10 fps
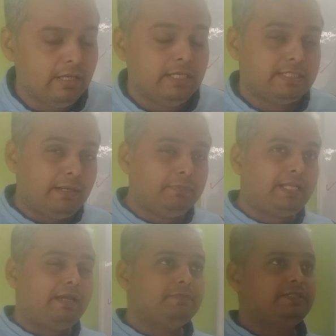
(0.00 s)

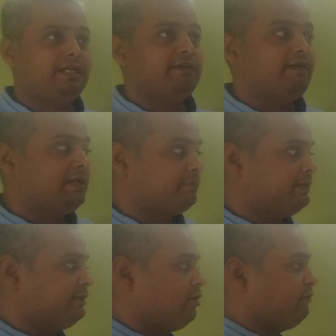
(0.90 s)
Sometimes the
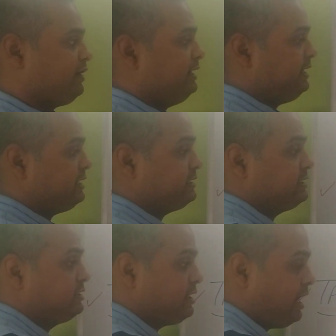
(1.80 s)
development of
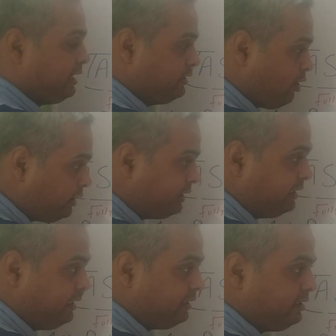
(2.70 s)
ideas are not
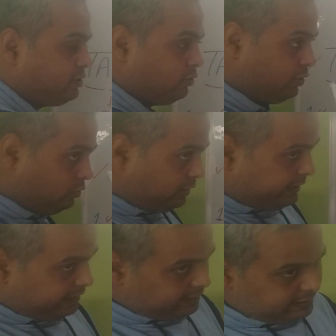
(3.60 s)
clear, so you will
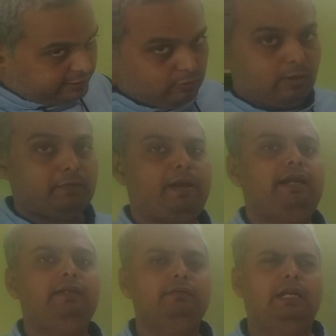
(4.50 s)
get a lower
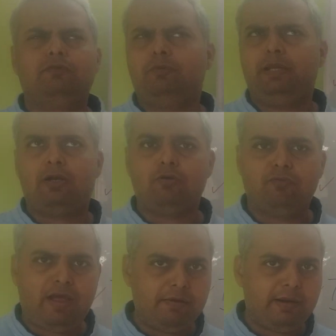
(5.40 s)
band, that would be around
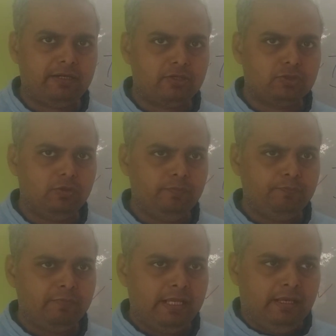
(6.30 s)
5 band or so.
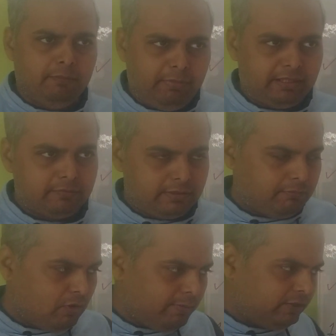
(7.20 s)
But the
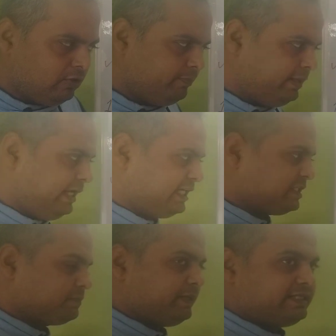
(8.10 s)
moment you will be
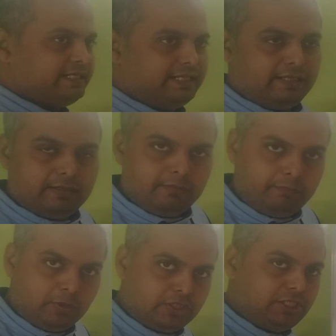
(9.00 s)
expressing
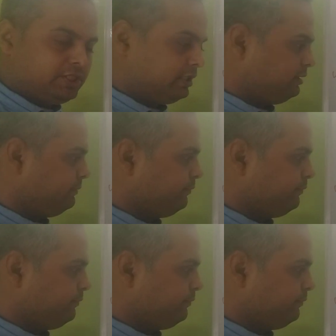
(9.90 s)
position